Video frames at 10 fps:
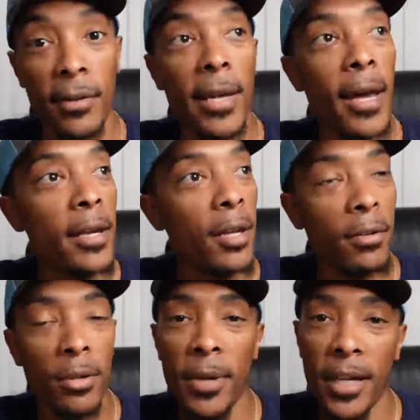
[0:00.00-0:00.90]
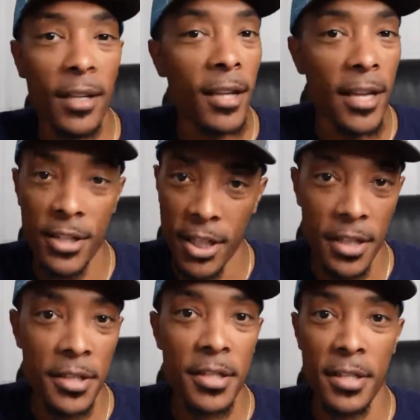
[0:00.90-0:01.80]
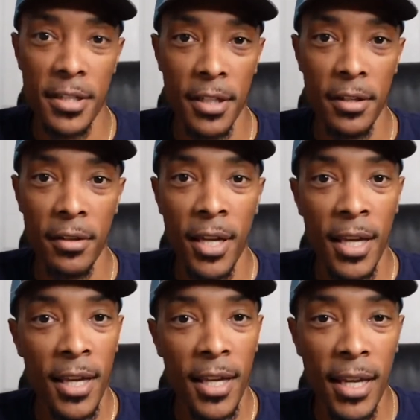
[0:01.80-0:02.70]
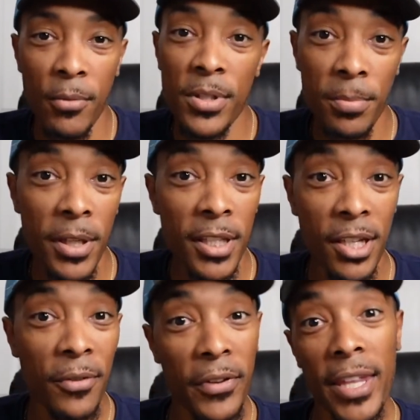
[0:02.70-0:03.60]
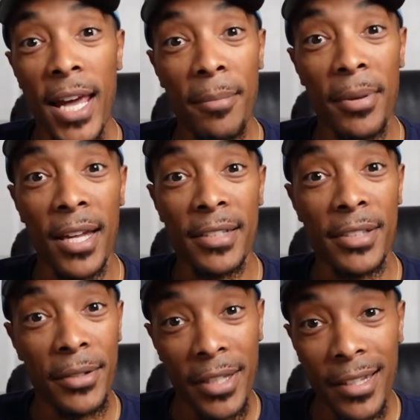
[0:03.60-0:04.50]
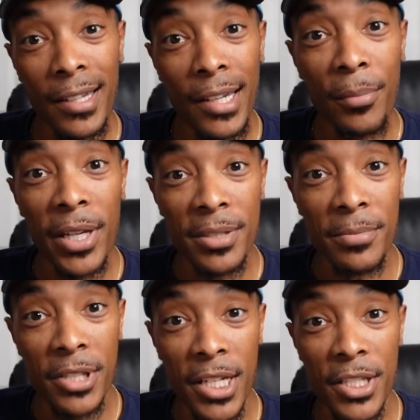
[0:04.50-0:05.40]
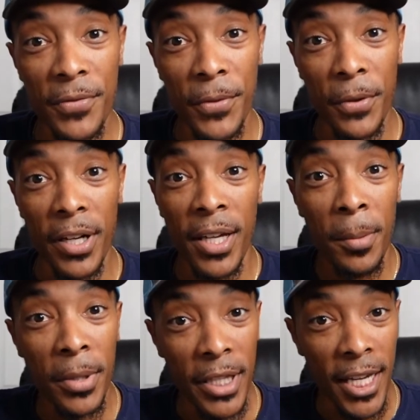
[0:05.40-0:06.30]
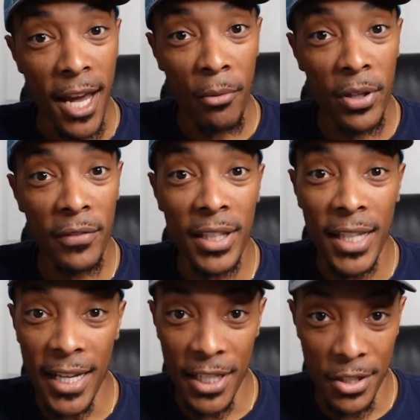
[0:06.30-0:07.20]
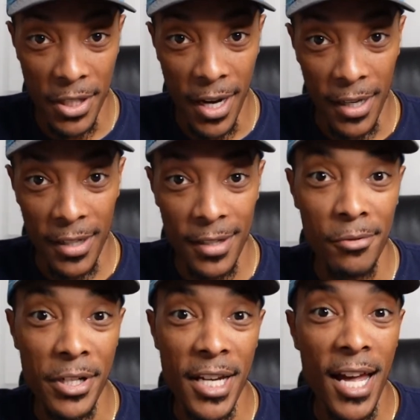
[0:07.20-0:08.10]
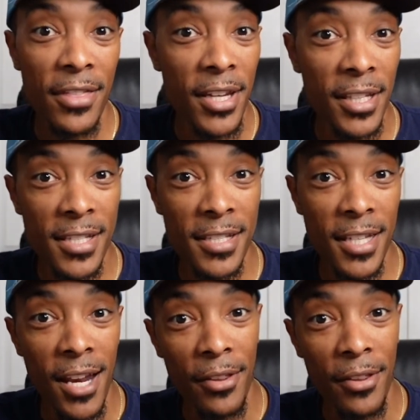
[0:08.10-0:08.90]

yeah, I know, they're making a lot of changes this year. It was a big year for the iPad, so they did make some changes for it. But they got rid of the Lightning jack, which I think this is kind of